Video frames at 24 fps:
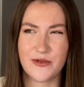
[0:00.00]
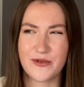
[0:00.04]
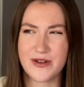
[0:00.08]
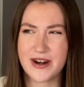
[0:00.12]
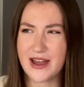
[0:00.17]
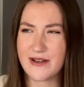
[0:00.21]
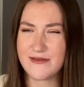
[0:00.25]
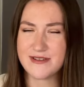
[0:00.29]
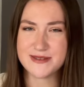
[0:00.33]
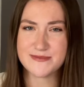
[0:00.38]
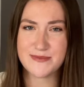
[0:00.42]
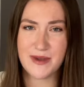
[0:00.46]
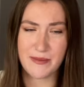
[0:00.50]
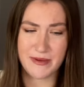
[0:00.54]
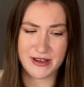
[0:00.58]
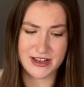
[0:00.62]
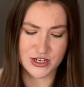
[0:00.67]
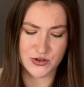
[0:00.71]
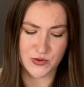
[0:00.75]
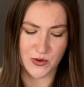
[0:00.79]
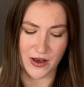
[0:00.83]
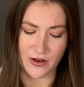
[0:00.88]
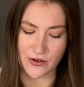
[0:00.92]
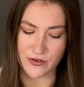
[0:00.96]
when I was maybe
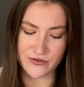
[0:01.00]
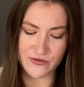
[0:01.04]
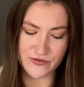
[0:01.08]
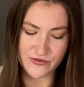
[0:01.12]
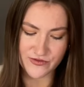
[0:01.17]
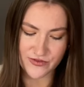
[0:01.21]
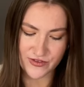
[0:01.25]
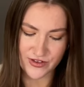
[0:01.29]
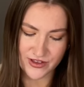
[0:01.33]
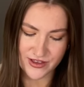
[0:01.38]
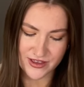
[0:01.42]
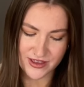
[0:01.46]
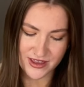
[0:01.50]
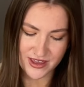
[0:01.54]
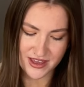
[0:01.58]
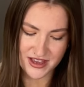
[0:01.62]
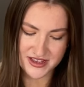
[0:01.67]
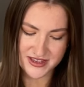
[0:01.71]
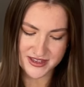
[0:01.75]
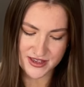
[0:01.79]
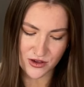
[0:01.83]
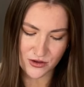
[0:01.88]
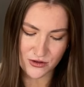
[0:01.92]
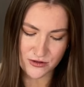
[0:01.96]
12
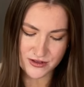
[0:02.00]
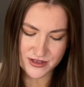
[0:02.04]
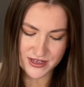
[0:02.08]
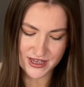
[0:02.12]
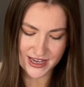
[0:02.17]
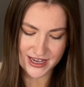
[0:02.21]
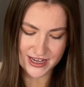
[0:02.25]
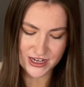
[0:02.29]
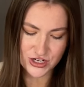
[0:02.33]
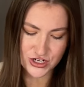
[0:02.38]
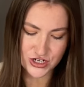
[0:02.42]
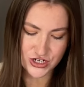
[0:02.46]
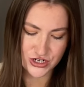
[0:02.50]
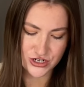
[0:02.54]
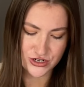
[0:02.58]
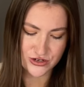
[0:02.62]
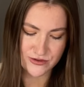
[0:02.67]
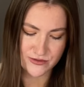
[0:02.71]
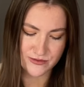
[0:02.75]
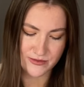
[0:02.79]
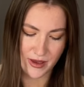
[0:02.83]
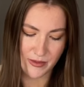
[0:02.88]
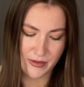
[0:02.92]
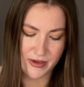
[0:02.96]
years old-ish,
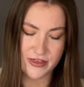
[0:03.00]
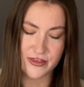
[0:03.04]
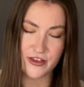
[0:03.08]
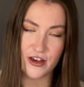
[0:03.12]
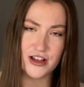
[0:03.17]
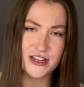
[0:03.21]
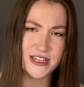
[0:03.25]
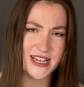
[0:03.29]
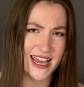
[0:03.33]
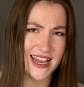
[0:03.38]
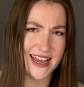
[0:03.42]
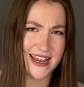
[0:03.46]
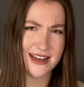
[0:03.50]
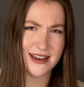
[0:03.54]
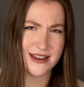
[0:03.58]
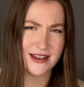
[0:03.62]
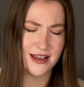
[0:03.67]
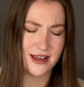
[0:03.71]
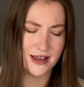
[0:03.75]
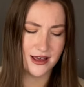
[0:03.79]
maybe 13.